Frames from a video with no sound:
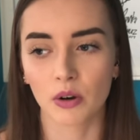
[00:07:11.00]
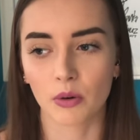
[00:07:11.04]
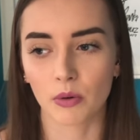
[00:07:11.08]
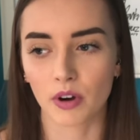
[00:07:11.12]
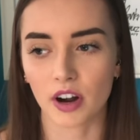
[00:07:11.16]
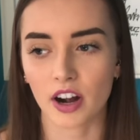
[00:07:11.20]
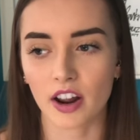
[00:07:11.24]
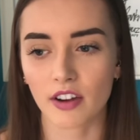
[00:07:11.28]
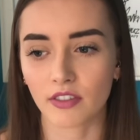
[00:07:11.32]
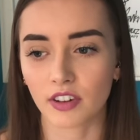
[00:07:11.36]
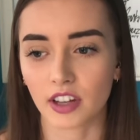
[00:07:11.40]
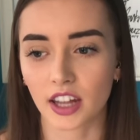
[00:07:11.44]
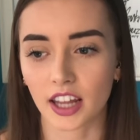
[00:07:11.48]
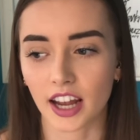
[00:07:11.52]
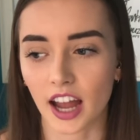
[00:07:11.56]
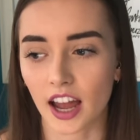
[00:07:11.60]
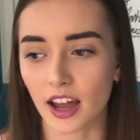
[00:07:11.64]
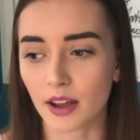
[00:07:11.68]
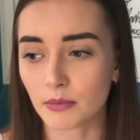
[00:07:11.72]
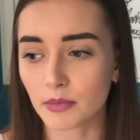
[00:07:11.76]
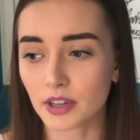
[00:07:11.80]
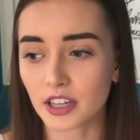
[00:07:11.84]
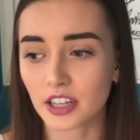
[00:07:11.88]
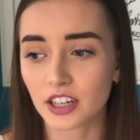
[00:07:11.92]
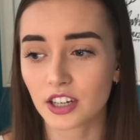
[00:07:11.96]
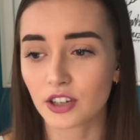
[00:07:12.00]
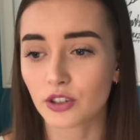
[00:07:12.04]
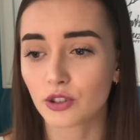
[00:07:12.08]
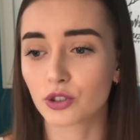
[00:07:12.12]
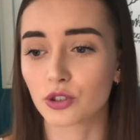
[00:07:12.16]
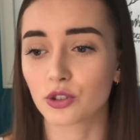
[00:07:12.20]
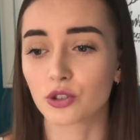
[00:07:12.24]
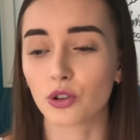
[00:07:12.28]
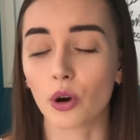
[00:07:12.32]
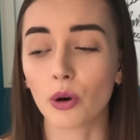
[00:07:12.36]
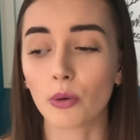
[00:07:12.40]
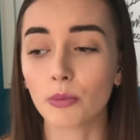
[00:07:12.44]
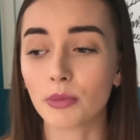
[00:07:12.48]
whatever. Like, I'm eating
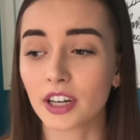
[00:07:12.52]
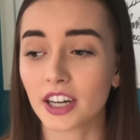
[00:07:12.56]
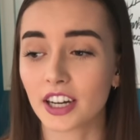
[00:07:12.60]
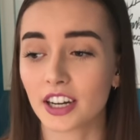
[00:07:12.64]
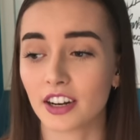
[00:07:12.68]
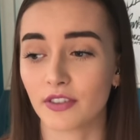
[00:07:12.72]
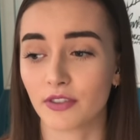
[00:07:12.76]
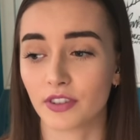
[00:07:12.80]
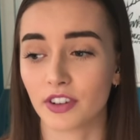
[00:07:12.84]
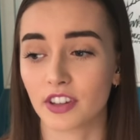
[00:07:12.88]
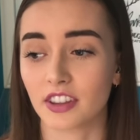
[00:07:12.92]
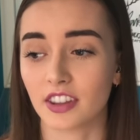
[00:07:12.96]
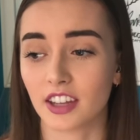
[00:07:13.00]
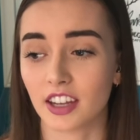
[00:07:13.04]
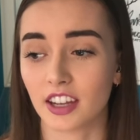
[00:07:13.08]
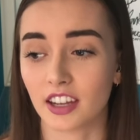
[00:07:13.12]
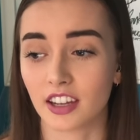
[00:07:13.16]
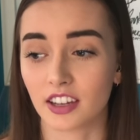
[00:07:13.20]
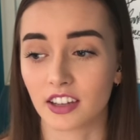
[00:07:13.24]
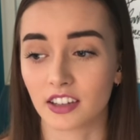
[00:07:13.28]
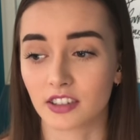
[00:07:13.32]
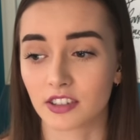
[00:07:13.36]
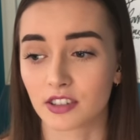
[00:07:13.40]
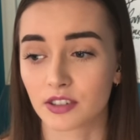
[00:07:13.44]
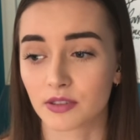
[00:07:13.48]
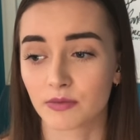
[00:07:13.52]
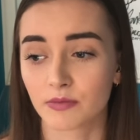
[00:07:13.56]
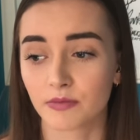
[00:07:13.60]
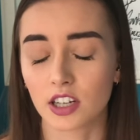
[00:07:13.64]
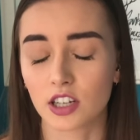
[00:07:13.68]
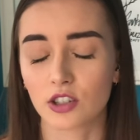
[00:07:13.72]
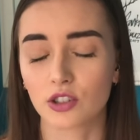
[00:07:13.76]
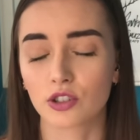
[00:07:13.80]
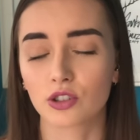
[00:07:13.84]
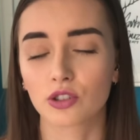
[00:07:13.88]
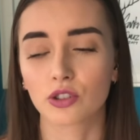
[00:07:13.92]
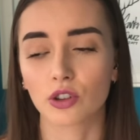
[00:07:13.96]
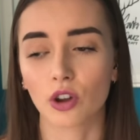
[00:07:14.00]
so many different things and
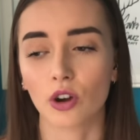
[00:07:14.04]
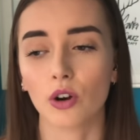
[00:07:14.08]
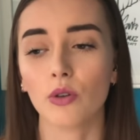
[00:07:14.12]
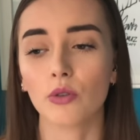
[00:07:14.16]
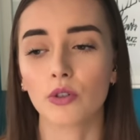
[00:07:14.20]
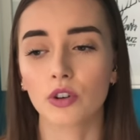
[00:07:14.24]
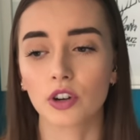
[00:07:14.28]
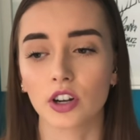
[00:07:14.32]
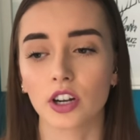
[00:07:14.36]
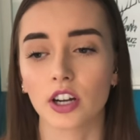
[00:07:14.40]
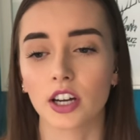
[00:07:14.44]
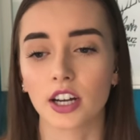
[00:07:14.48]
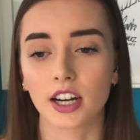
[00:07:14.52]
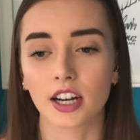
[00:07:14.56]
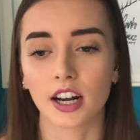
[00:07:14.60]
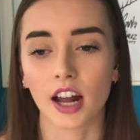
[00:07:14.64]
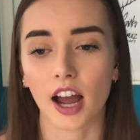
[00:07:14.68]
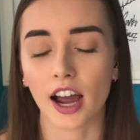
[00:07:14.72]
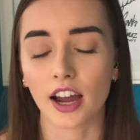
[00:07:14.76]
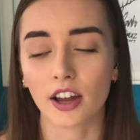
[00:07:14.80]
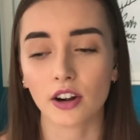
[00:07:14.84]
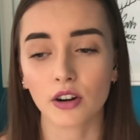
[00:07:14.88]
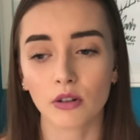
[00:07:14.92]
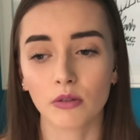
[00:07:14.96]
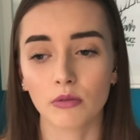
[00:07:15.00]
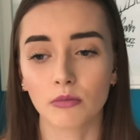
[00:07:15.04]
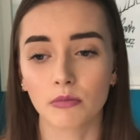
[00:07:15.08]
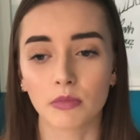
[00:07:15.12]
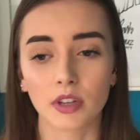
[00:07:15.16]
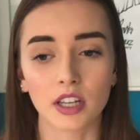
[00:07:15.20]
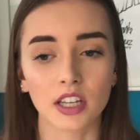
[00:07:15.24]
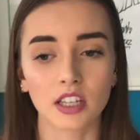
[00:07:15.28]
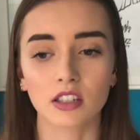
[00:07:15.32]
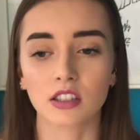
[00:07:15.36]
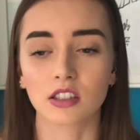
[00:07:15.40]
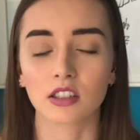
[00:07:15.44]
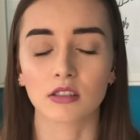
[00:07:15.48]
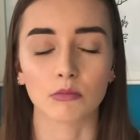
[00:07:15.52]
it's so good, and I don't
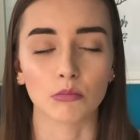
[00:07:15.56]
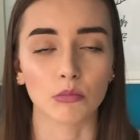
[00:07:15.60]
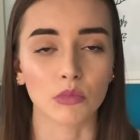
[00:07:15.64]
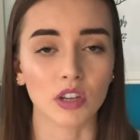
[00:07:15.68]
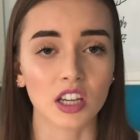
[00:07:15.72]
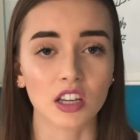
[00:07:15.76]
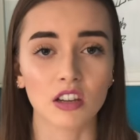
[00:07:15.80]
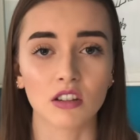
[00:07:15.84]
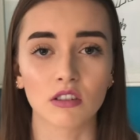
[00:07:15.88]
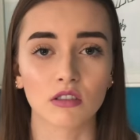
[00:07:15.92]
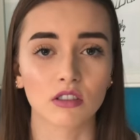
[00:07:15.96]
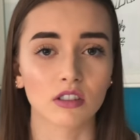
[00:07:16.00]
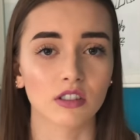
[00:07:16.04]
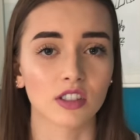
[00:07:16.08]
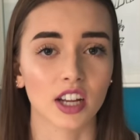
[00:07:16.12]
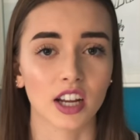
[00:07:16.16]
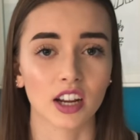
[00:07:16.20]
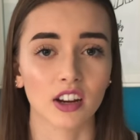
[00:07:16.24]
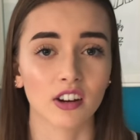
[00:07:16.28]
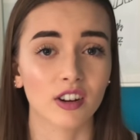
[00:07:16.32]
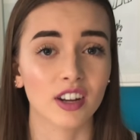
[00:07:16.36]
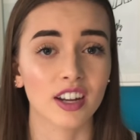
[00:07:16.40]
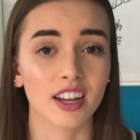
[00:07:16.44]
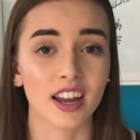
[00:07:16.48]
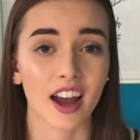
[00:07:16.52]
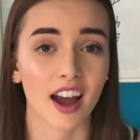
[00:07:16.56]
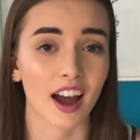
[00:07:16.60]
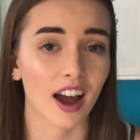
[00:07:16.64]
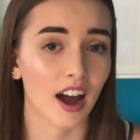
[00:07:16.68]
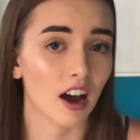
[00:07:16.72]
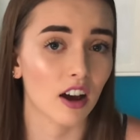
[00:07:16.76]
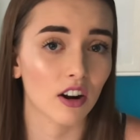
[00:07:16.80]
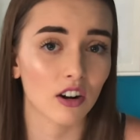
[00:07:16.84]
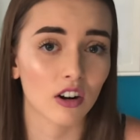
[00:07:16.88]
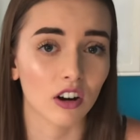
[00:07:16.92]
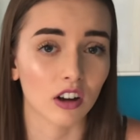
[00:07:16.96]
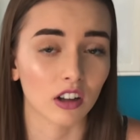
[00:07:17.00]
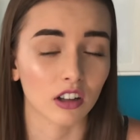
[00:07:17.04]
miss meat or dairy
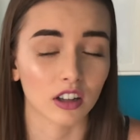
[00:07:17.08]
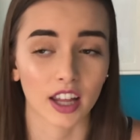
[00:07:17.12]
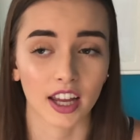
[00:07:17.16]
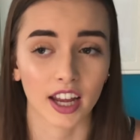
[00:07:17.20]
at all.